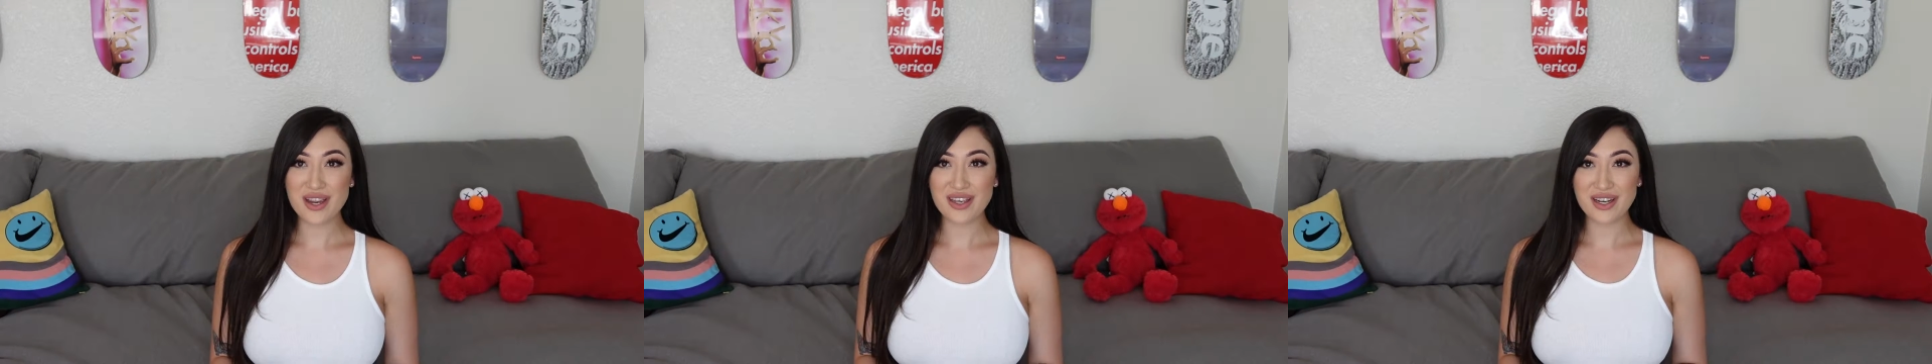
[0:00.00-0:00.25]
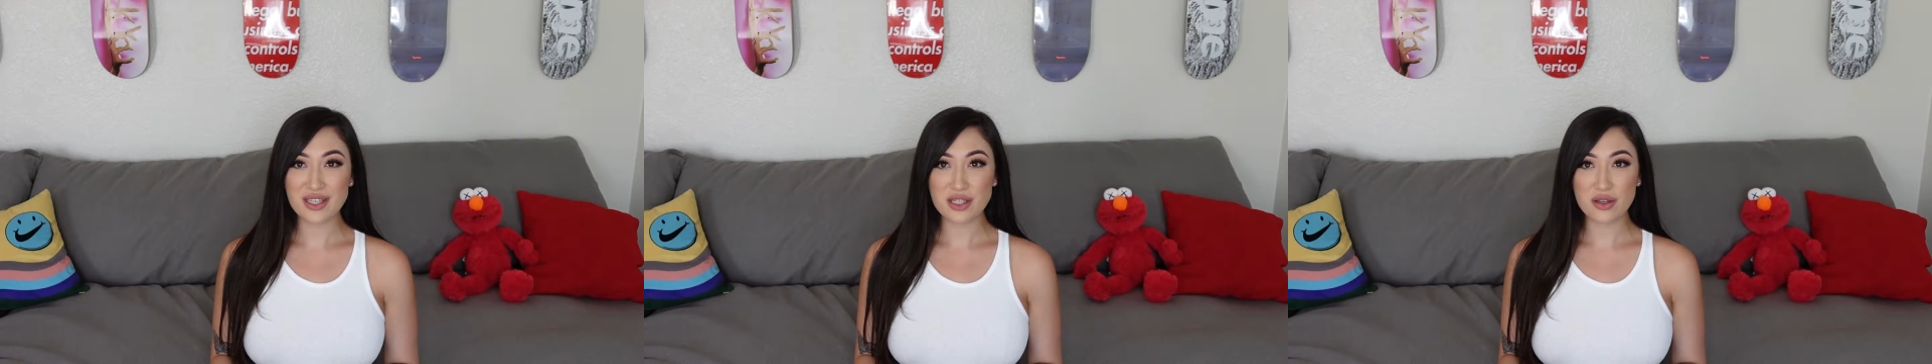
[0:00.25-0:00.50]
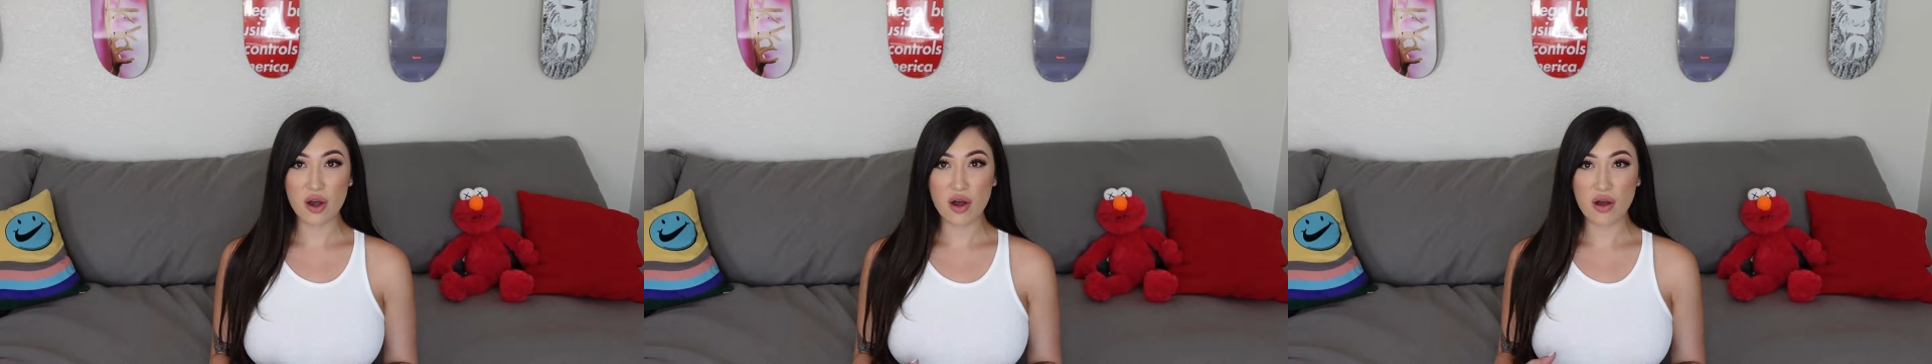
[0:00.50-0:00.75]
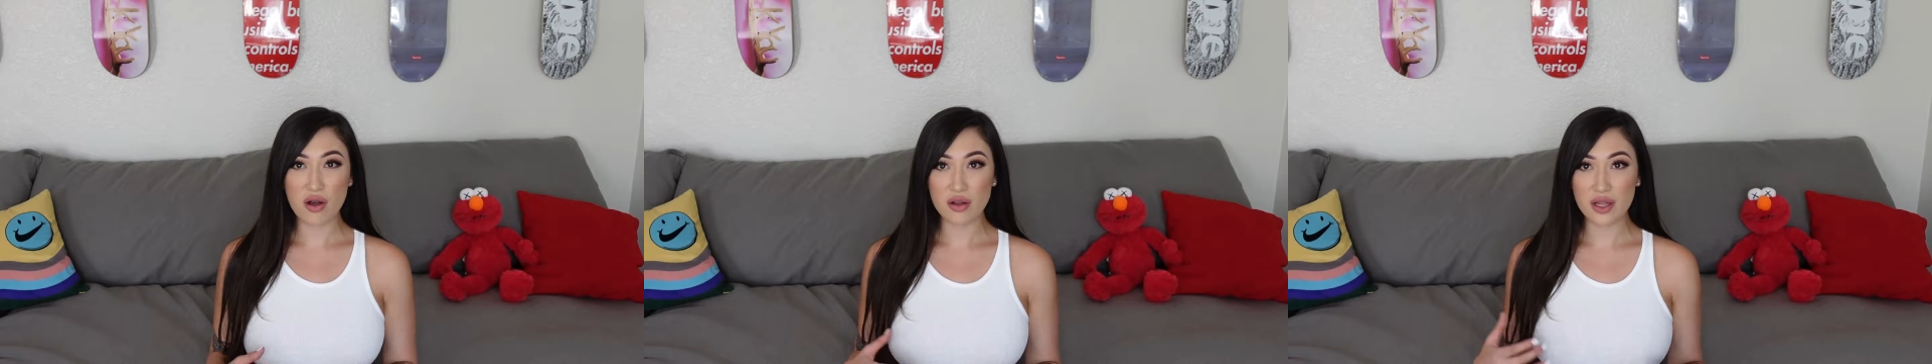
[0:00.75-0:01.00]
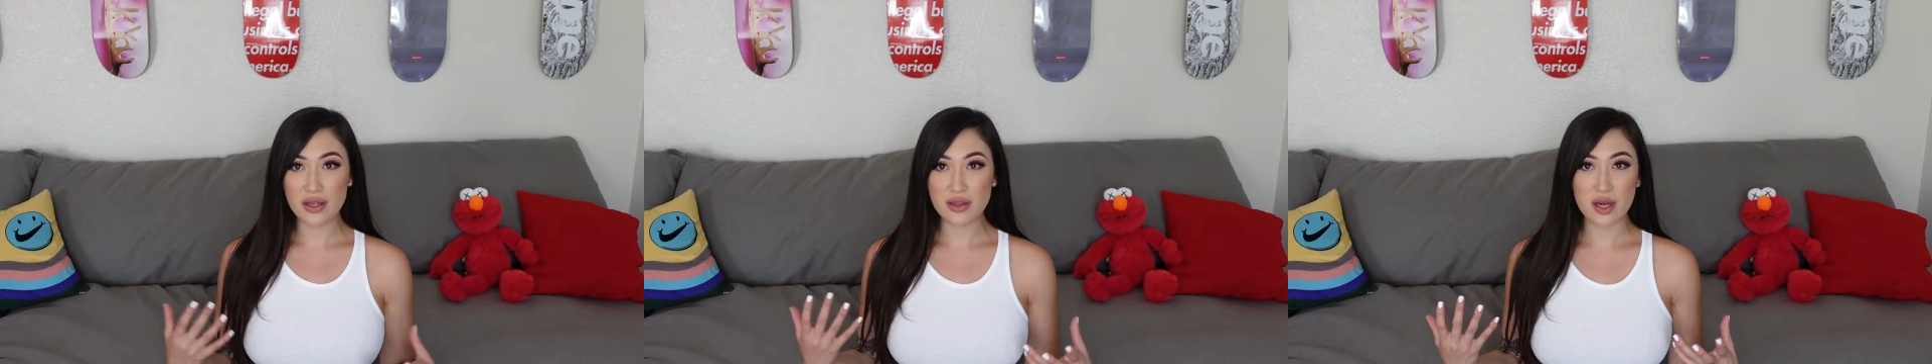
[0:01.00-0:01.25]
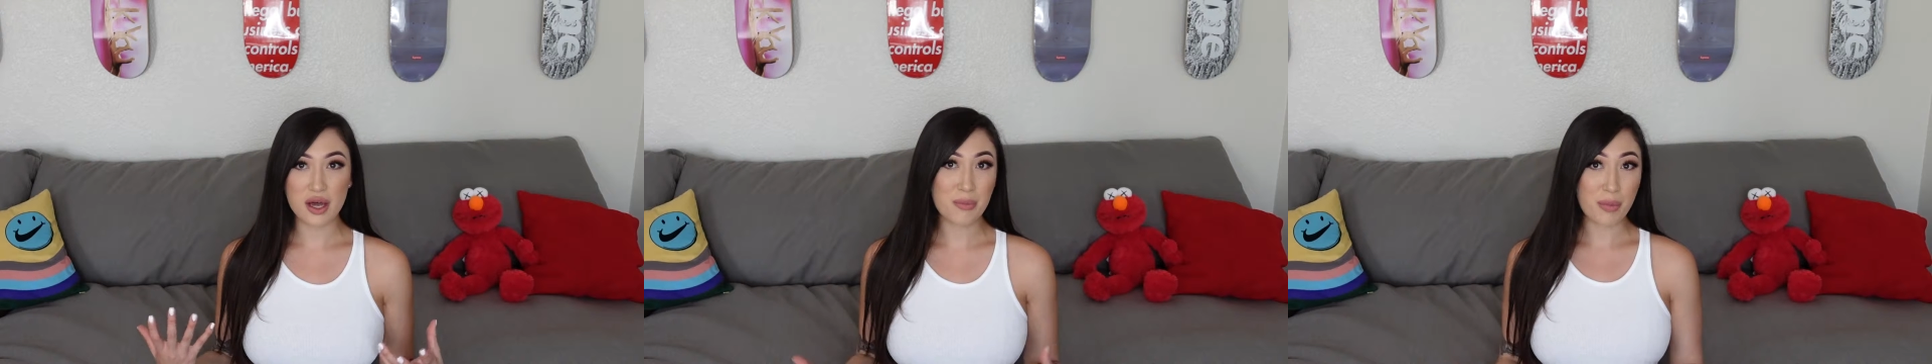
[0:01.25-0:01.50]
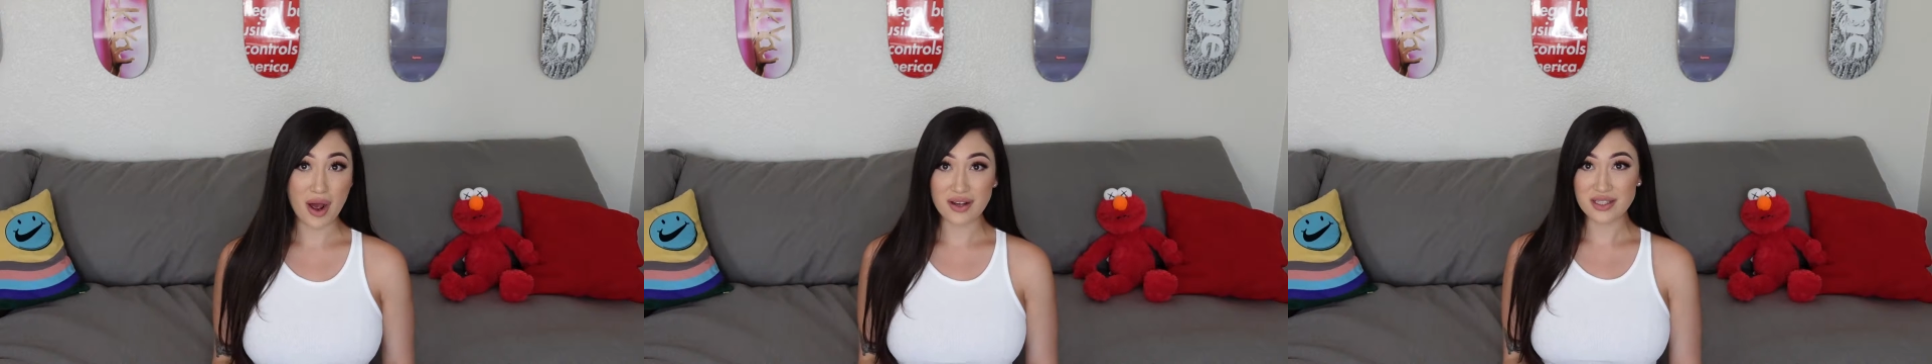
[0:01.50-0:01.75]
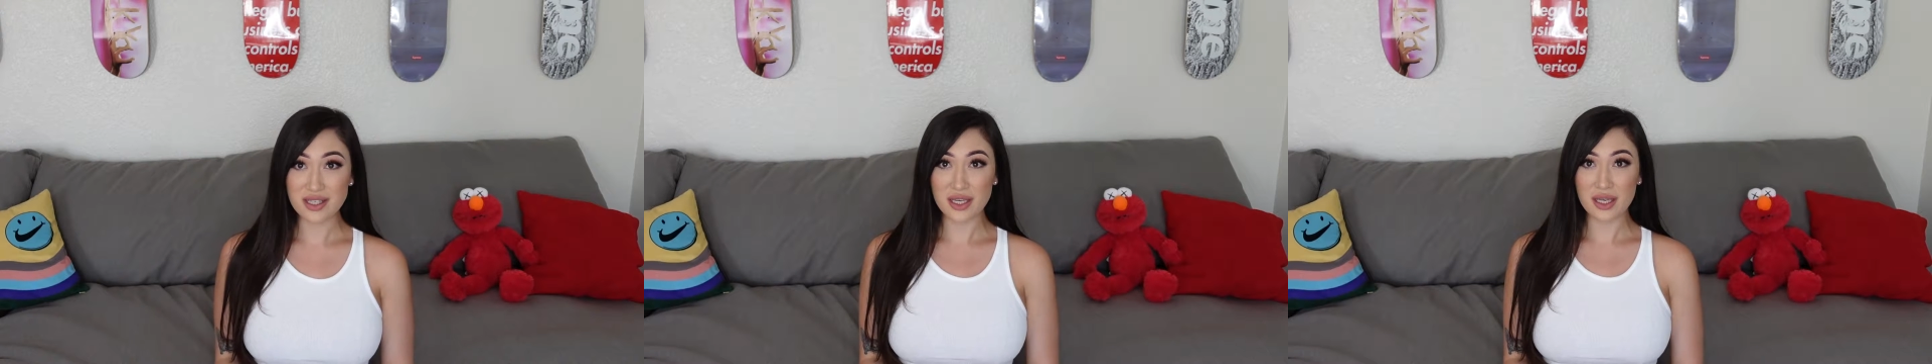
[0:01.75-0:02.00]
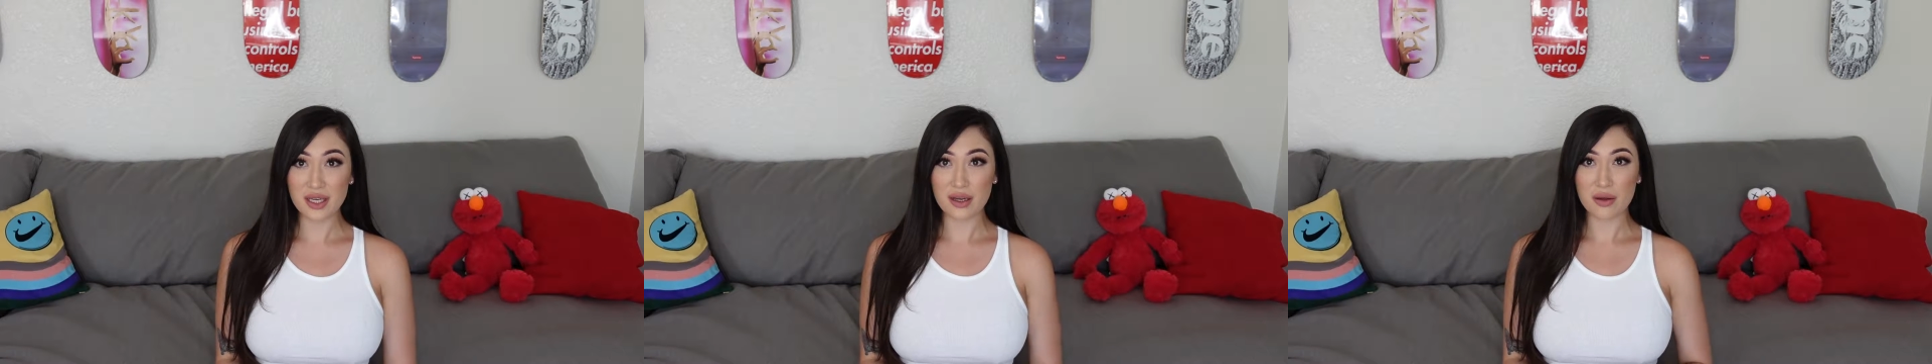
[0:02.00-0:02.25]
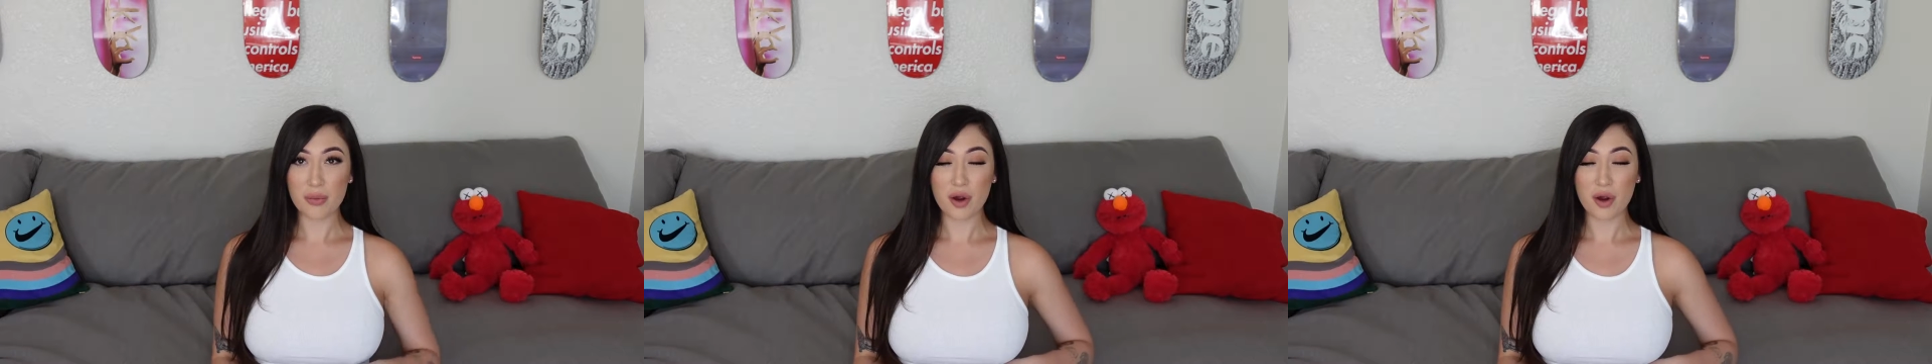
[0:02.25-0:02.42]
I get into all the unboxing